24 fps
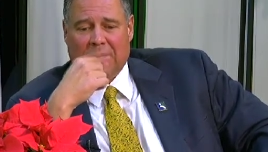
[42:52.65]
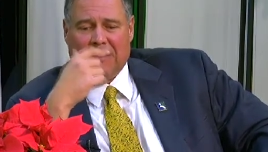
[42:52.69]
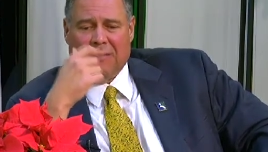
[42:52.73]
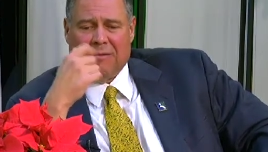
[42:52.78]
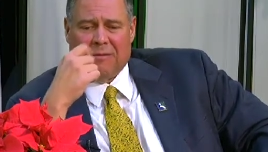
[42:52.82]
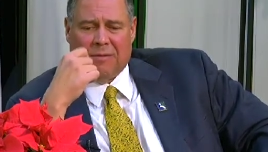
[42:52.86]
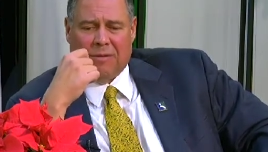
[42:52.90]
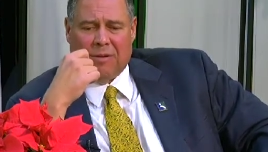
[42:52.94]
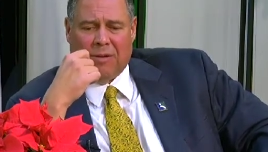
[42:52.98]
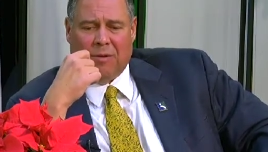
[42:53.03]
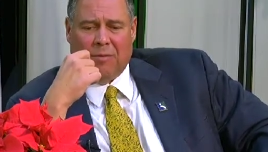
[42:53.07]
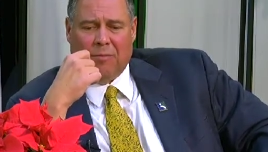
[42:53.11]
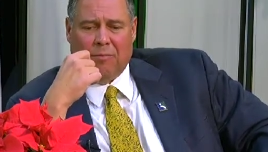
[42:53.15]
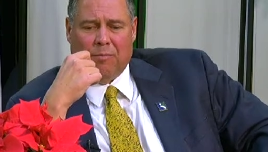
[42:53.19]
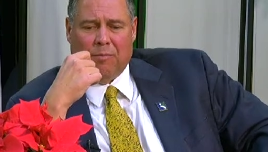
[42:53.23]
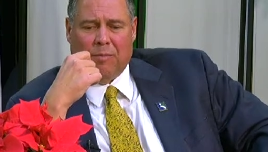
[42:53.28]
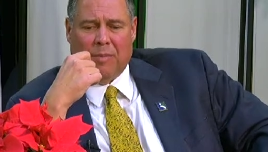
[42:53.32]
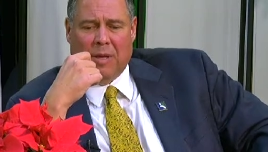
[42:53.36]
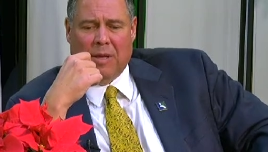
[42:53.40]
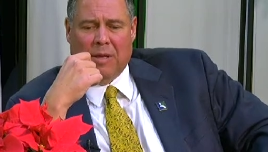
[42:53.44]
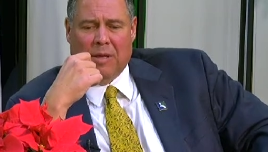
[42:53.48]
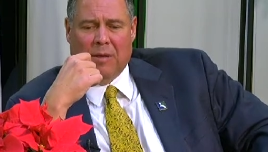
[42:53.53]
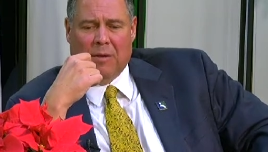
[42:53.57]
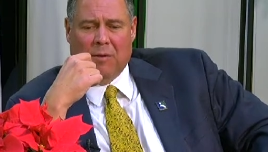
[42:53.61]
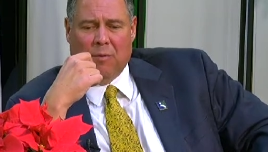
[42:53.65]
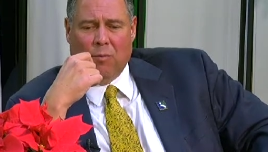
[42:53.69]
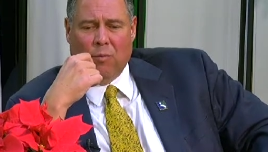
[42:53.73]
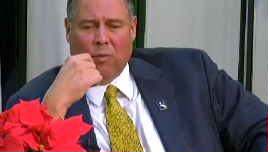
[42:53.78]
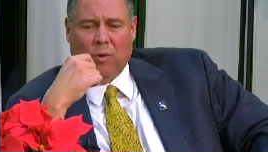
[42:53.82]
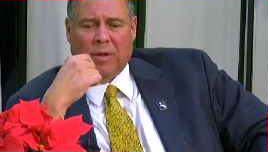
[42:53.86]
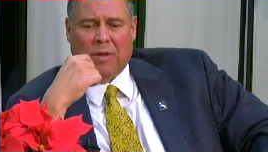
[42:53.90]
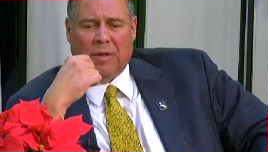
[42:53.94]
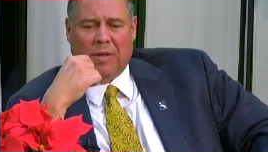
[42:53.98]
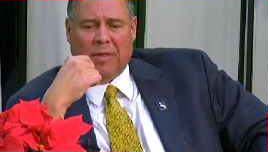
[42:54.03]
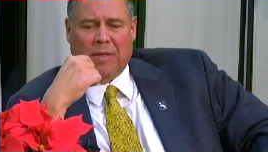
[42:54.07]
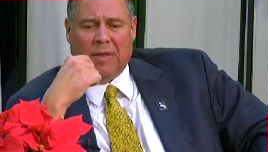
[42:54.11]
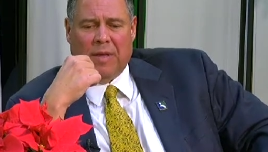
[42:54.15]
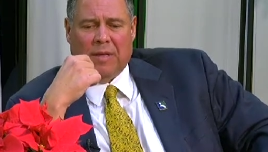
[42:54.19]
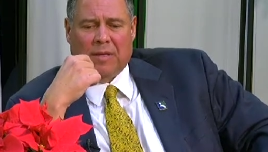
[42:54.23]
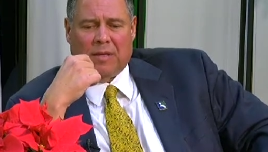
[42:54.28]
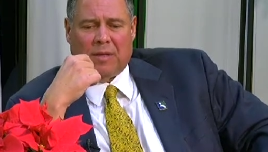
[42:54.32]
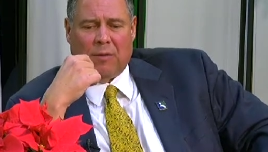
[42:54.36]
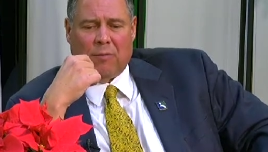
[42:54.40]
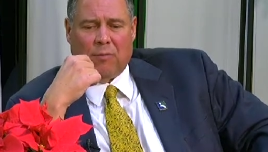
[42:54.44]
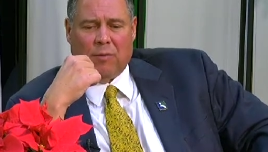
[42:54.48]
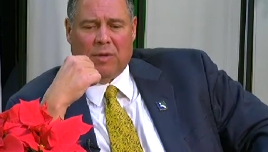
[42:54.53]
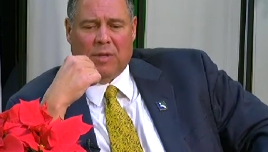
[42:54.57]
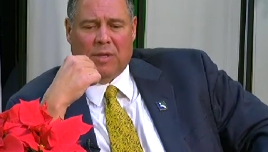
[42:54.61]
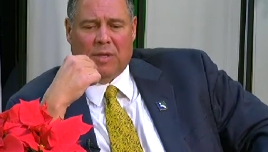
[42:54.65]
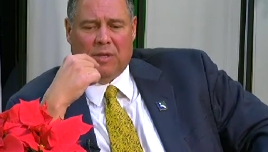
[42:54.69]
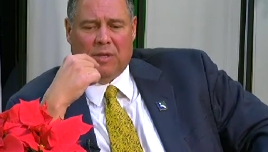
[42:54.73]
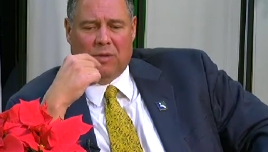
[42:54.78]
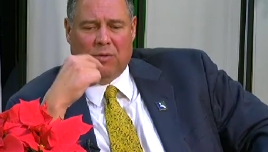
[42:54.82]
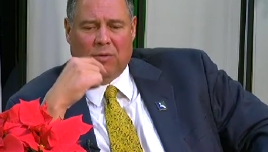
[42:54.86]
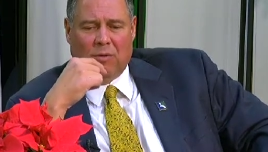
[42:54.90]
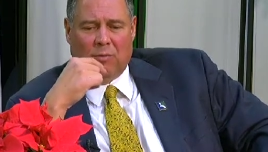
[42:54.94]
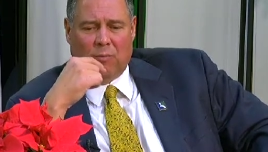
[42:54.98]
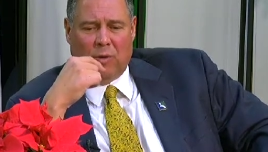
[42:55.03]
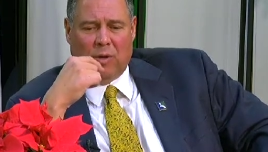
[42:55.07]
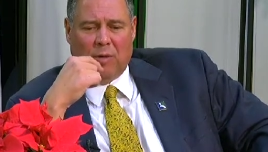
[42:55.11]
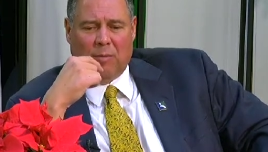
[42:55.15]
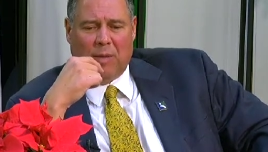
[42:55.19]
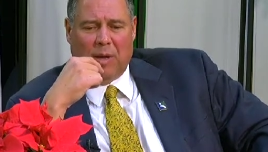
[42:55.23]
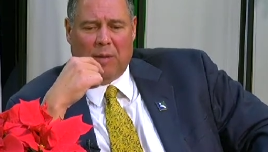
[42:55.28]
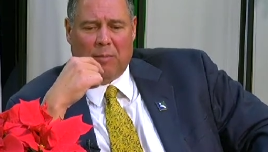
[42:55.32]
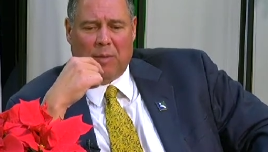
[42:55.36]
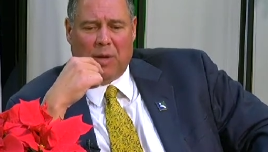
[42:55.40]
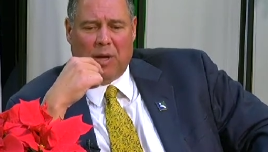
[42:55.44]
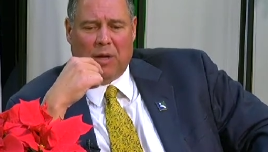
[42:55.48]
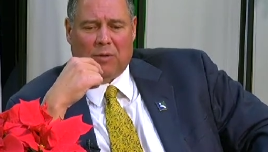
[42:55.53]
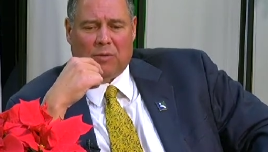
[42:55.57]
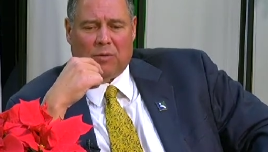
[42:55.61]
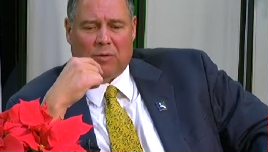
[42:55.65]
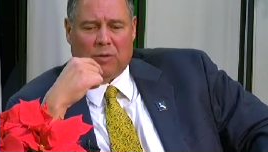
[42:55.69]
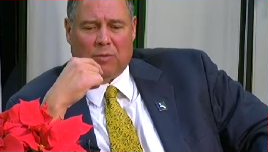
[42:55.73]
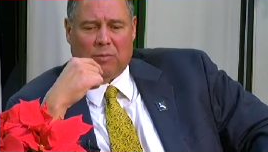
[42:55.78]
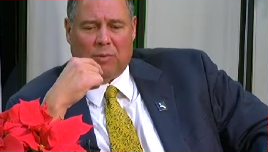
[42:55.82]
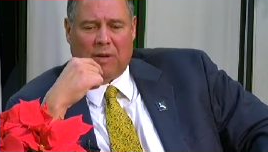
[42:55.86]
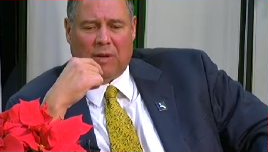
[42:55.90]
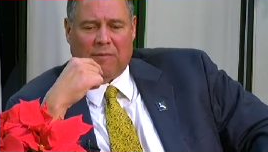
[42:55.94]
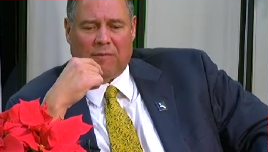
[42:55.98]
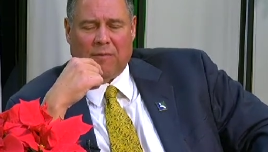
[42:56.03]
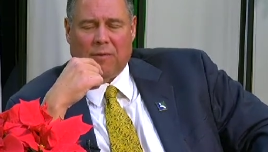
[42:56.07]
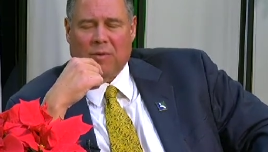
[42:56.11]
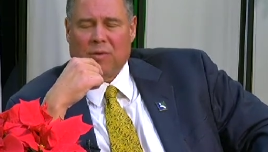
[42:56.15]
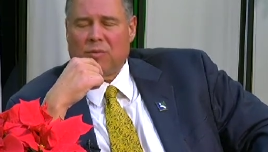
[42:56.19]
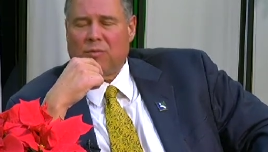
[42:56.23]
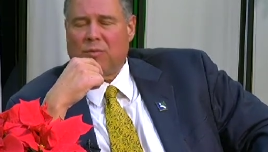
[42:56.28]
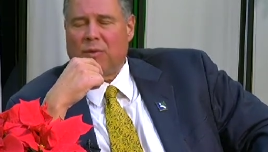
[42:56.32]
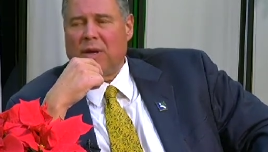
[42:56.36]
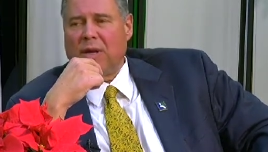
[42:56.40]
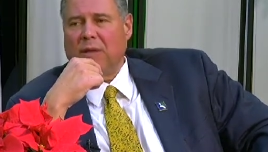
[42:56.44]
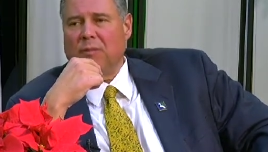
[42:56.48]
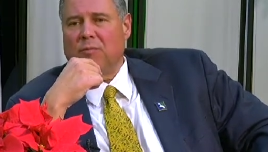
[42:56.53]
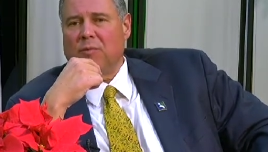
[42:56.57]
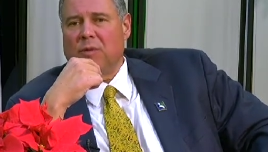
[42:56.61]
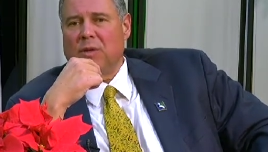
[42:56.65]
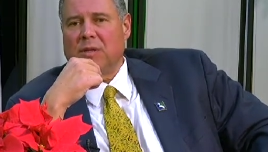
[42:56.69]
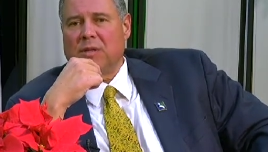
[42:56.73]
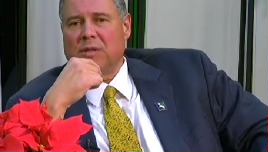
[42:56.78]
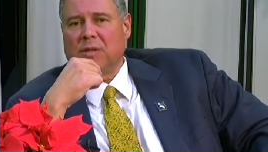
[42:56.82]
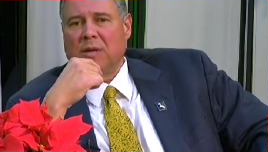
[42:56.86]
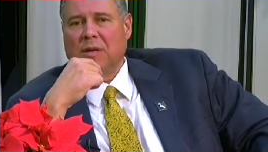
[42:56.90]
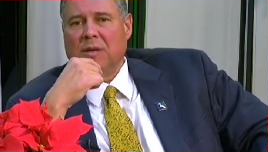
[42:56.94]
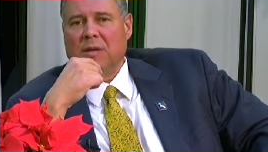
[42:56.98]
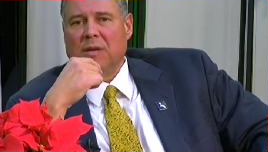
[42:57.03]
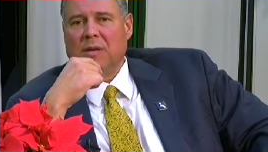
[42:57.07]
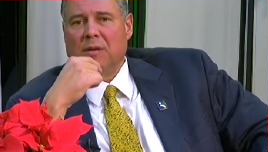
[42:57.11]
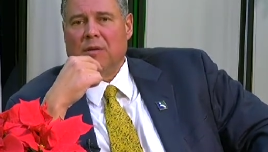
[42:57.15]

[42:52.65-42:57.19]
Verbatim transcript: The other, you know, one of the things I really do and one of my mantras when I first ran was